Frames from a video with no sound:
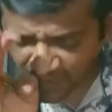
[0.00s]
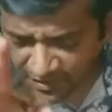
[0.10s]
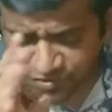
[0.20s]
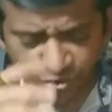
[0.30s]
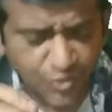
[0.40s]

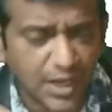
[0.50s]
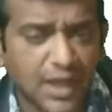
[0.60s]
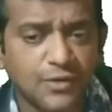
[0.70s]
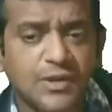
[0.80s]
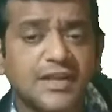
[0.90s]
So
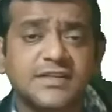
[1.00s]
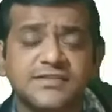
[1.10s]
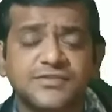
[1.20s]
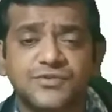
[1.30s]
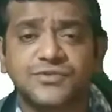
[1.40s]
now let
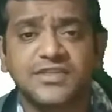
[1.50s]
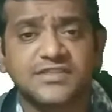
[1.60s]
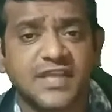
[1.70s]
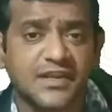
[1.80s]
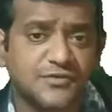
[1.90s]
us do the
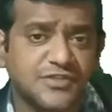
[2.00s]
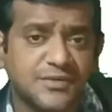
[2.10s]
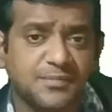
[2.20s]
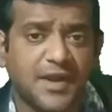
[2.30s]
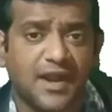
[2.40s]

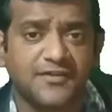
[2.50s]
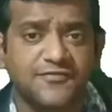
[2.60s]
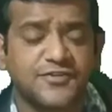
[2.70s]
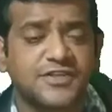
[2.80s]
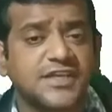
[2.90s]
solution part
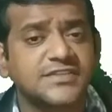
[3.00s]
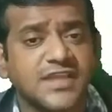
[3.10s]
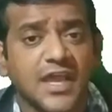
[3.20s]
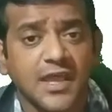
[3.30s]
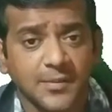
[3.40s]
for this
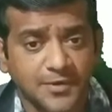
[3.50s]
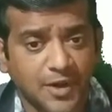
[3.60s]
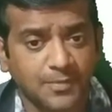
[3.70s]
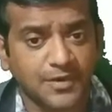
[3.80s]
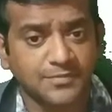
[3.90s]

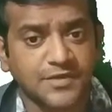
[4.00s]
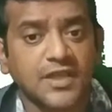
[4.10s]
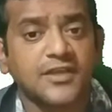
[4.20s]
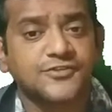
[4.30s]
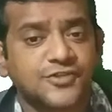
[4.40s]
problem.
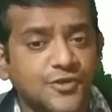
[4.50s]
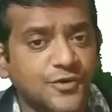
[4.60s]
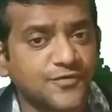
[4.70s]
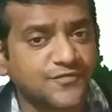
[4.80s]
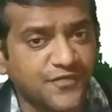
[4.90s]

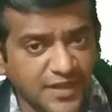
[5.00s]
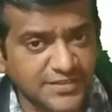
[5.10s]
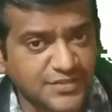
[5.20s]
So first